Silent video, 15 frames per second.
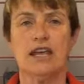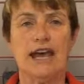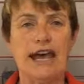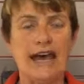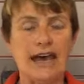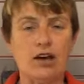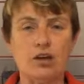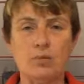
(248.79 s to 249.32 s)

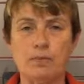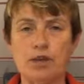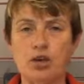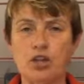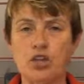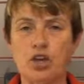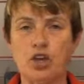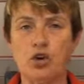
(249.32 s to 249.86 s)
how to be
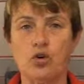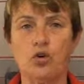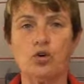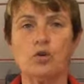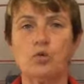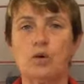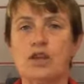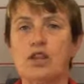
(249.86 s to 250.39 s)
on the
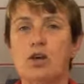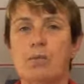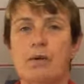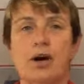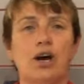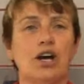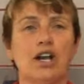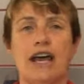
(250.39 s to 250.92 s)
court with your
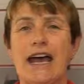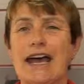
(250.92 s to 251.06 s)
partner,